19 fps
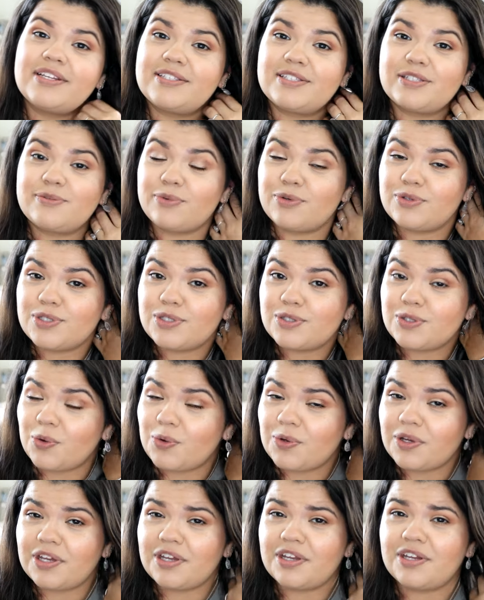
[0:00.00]
It smells
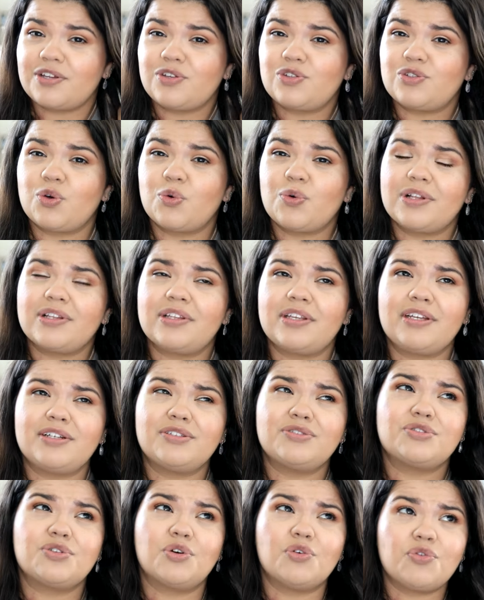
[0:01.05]
so good, so
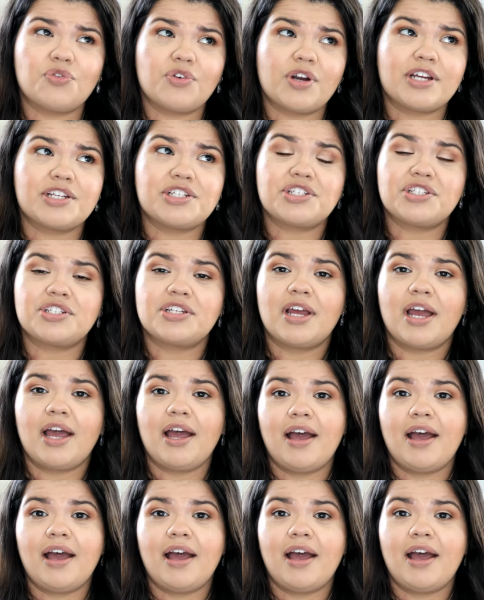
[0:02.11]
clean, so fresh.